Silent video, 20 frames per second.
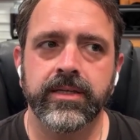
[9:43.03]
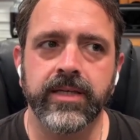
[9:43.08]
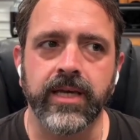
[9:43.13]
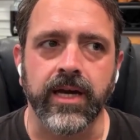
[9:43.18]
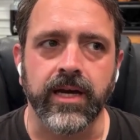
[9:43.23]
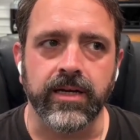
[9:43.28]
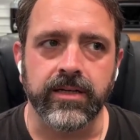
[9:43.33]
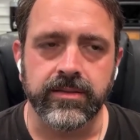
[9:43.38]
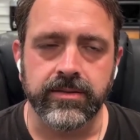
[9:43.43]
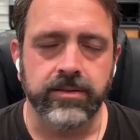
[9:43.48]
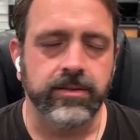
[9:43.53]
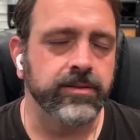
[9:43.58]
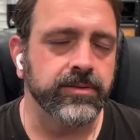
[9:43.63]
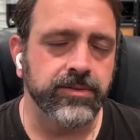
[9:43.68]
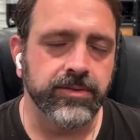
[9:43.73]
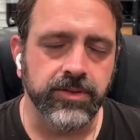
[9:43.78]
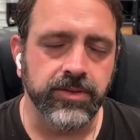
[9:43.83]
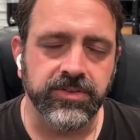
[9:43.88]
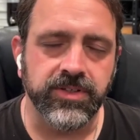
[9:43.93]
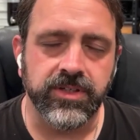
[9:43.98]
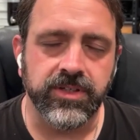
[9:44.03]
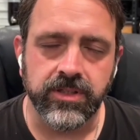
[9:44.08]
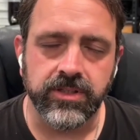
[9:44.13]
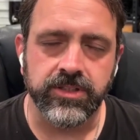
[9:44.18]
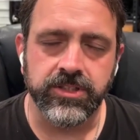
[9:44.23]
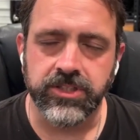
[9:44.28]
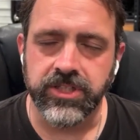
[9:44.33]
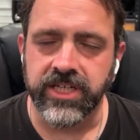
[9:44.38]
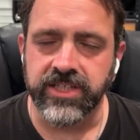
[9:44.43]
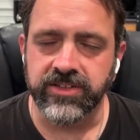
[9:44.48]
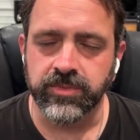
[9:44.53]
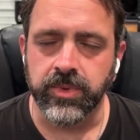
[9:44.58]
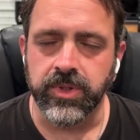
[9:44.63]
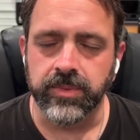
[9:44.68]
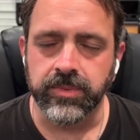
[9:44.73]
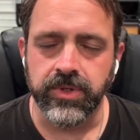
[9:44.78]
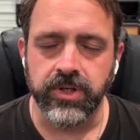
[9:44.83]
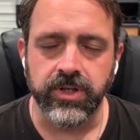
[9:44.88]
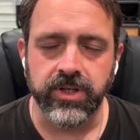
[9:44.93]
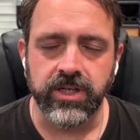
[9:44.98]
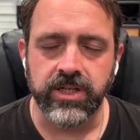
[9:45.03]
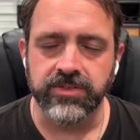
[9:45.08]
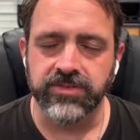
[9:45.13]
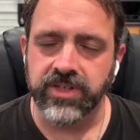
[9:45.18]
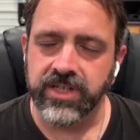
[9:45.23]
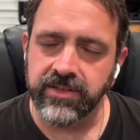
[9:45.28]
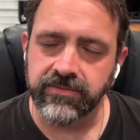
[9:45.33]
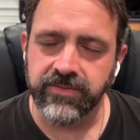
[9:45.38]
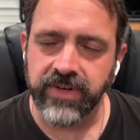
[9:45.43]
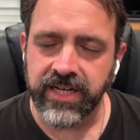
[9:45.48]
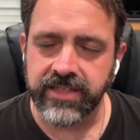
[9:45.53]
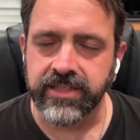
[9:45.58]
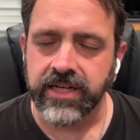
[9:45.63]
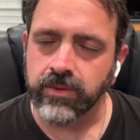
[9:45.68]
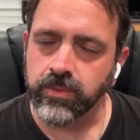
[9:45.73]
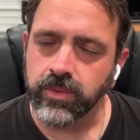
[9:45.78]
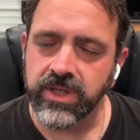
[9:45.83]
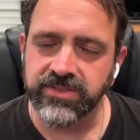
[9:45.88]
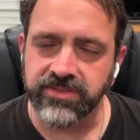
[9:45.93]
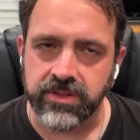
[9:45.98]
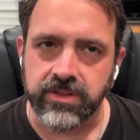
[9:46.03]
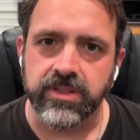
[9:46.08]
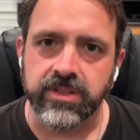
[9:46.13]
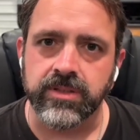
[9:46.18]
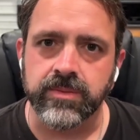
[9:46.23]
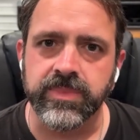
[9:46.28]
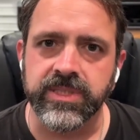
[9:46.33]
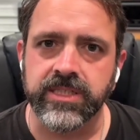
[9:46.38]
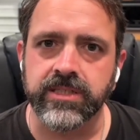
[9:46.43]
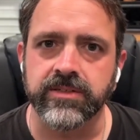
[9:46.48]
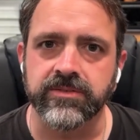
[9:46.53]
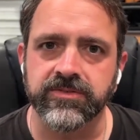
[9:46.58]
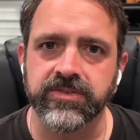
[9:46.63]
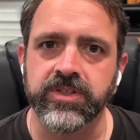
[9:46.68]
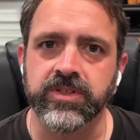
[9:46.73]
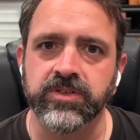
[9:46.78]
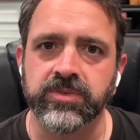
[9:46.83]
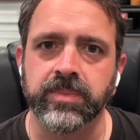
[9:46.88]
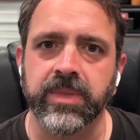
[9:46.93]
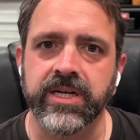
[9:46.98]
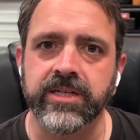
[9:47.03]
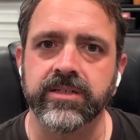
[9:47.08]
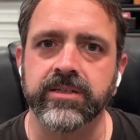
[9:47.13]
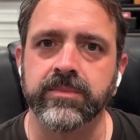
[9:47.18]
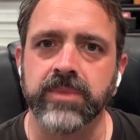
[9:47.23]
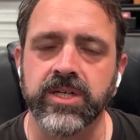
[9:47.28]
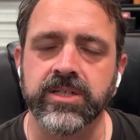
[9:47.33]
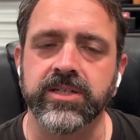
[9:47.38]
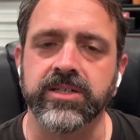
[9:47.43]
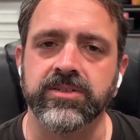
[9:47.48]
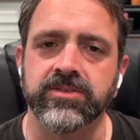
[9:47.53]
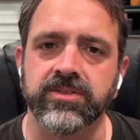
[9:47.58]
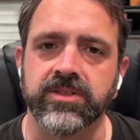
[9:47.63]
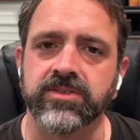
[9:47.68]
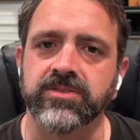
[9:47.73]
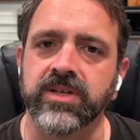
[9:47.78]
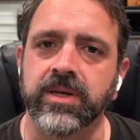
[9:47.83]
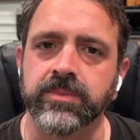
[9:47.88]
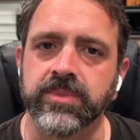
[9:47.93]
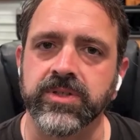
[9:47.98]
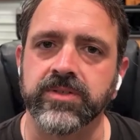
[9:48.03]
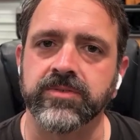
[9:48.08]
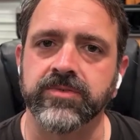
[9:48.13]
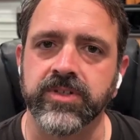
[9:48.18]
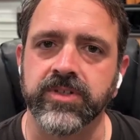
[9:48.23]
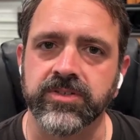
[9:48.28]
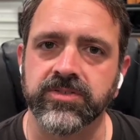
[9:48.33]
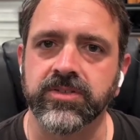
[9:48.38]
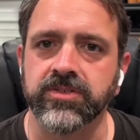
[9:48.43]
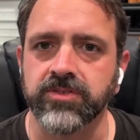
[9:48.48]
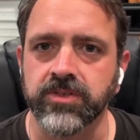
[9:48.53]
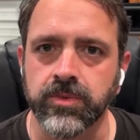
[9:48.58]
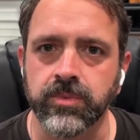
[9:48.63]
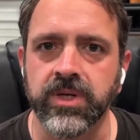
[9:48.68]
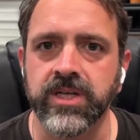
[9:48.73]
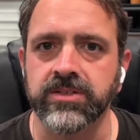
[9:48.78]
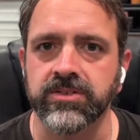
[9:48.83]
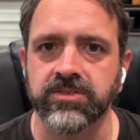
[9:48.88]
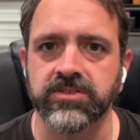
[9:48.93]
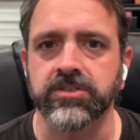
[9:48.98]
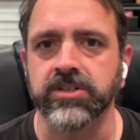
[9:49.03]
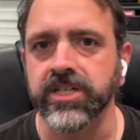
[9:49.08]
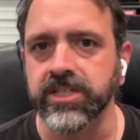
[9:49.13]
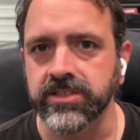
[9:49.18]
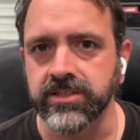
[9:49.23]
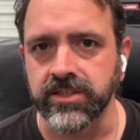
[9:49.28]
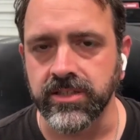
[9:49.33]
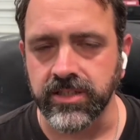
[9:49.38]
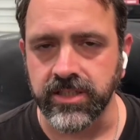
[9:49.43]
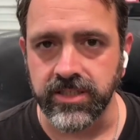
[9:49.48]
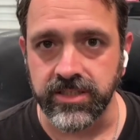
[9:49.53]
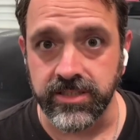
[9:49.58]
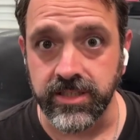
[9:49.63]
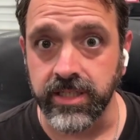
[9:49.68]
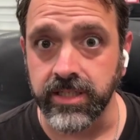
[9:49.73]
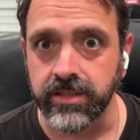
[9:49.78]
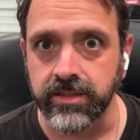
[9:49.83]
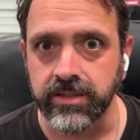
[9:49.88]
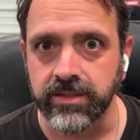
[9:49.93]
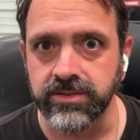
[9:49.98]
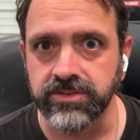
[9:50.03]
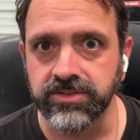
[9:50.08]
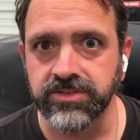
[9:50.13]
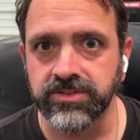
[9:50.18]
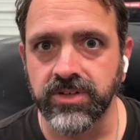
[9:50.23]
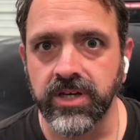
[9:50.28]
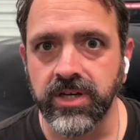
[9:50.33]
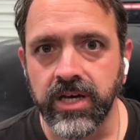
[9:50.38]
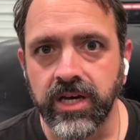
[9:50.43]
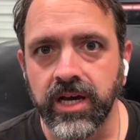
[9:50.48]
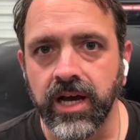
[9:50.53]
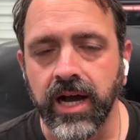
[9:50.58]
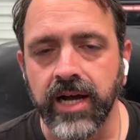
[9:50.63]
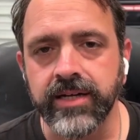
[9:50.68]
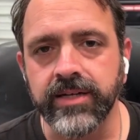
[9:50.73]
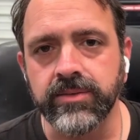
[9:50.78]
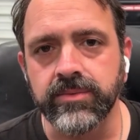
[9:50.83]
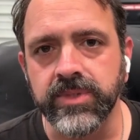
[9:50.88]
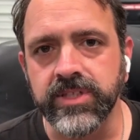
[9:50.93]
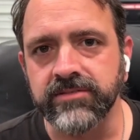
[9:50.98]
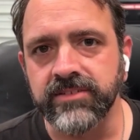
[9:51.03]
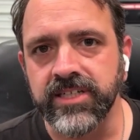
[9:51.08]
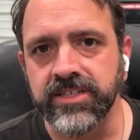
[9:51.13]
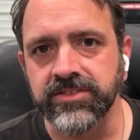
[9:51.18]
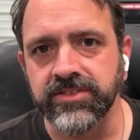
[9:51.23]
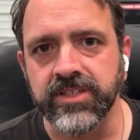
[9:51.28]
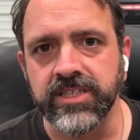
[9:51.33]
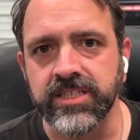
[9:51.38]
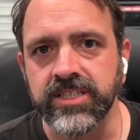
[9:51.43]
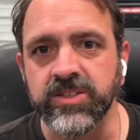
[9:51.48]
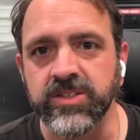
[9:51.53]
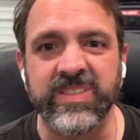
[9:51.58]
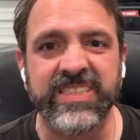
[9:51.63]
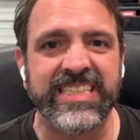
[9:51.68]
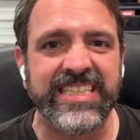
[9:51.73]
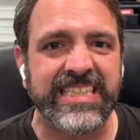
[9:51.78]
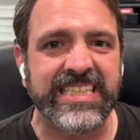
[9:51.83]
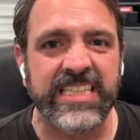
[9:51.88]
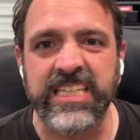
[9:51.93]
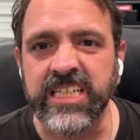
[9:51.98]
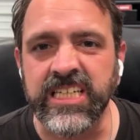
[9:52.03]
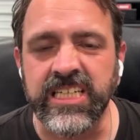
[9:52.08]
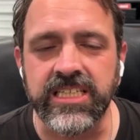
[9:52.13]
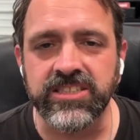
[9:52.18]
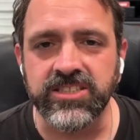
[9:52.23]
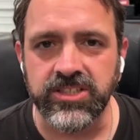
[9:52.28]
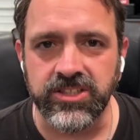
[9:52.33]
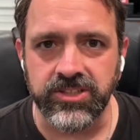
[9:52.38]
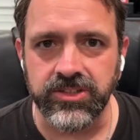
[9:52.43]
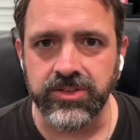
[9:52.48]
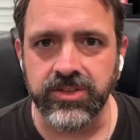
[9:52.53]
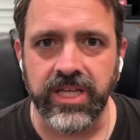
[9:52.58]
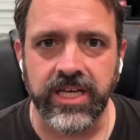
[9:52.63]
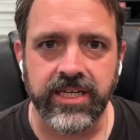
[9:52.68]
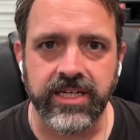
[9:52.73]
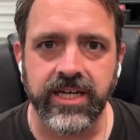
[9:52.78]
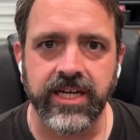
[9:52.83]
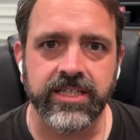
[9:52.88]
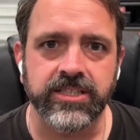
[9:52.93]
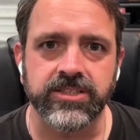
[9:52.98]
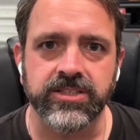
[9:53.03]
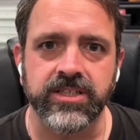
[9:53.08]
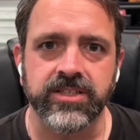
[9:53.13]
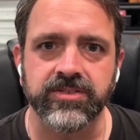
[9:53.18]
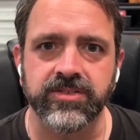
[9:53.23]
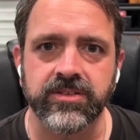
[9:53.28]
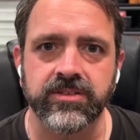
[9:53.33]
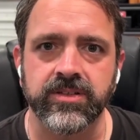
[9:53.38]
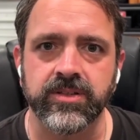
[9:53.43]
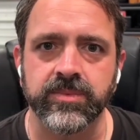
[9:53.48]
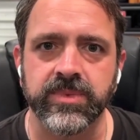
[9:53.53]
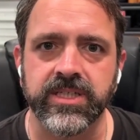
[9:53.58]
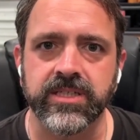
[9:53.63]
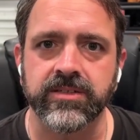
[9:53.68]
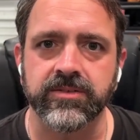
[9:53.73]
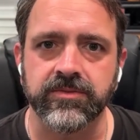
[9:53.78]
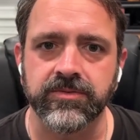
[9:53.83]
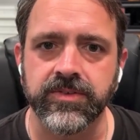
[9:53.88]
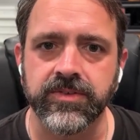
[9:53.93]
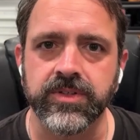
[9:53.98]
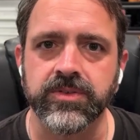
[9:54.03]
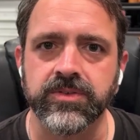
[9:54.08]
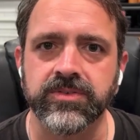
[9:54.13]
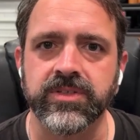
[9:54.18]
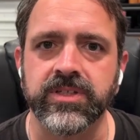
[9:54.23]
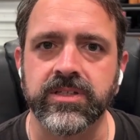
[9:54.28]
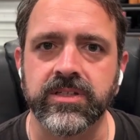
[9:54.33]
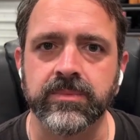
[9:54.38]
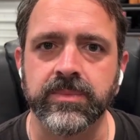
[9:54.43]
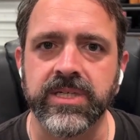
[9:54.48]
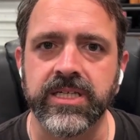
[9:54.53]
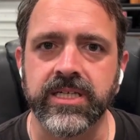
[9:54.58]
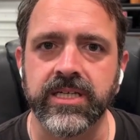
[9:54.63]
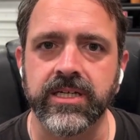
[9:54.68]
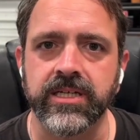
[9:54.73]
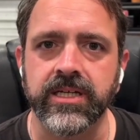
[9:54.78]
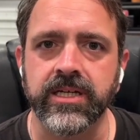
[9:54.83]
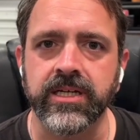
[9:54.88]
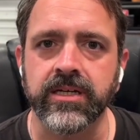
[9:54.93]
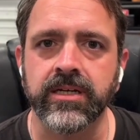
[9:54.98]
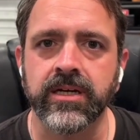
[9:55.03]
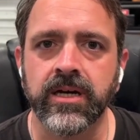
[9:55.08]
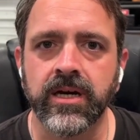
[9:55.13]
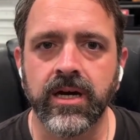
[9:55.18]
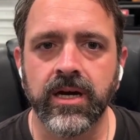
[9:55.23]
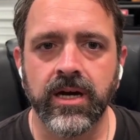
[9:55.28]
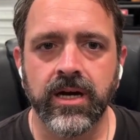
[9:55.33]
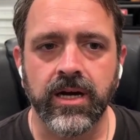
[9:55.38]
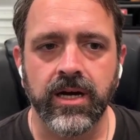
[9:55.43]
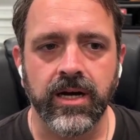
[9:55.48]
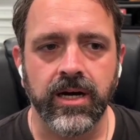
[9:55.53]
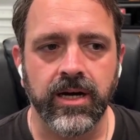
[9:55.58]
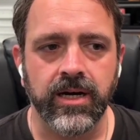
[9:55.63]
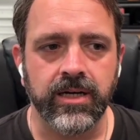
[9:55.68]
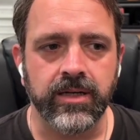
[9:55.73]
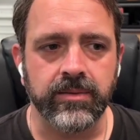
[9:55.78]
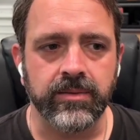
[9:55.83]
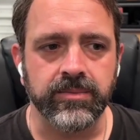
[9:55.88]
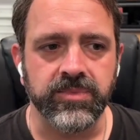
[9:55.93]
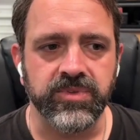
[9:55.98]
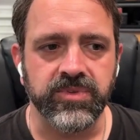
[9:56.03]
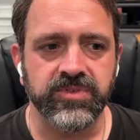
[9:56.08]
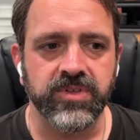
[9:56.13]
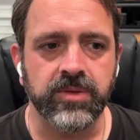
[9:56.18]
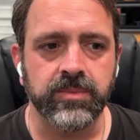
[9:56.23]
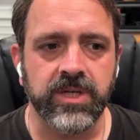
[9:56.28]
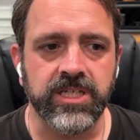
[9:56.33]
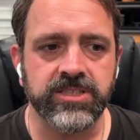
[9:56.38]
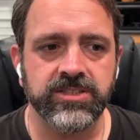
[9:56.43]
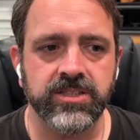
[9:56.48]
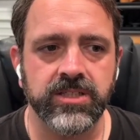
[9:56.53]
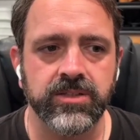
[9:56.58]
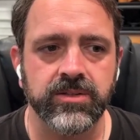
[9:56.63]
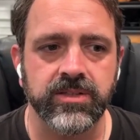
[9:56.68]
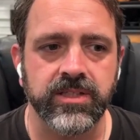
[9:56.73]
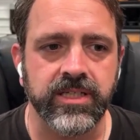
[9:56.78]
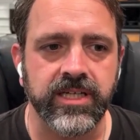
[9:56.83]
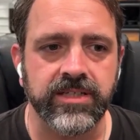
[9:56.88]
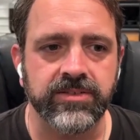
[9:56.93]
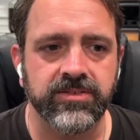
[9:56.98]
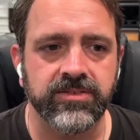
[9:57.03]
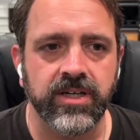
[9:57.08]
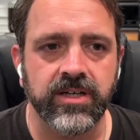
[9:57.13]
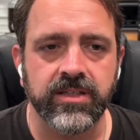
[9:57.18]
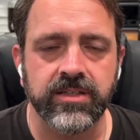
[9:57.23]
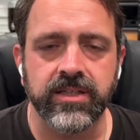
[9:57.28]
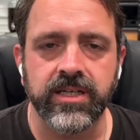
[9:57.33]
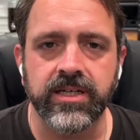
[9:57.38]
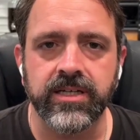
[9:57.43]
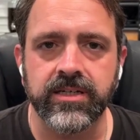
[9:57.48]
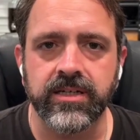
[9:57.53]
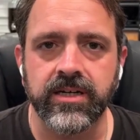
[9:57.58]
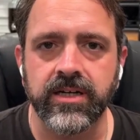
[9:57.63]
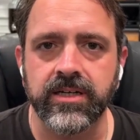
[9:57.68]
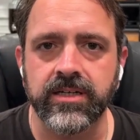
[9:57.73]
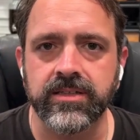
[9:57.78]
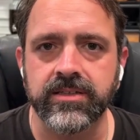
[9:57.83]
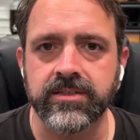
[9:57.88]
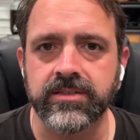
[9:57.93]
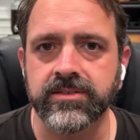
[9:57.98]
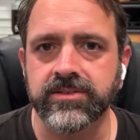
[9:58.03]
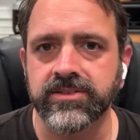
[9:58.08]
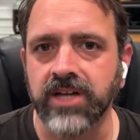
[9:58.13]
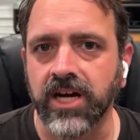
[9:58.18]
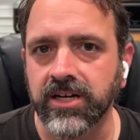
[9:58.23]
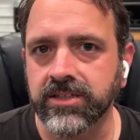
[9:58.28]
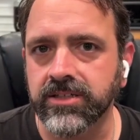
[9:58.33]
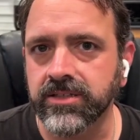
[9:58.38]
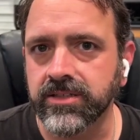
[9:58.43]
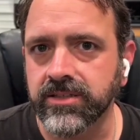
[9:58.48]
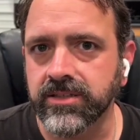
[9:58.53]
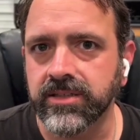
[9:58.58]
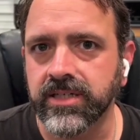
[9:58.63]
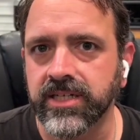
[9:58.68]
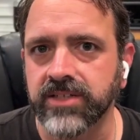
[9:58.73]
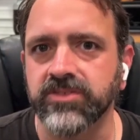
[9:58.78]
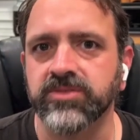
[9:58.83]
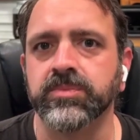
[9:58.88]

Yeah, those are the transport protocols. And in fact, I was a little bit confused by your monkeys example at first because you went straight to the containers. I didn't realize that you didn't need to do that actually. I was a little bit confused in the beginning. So much so that I saw that Docker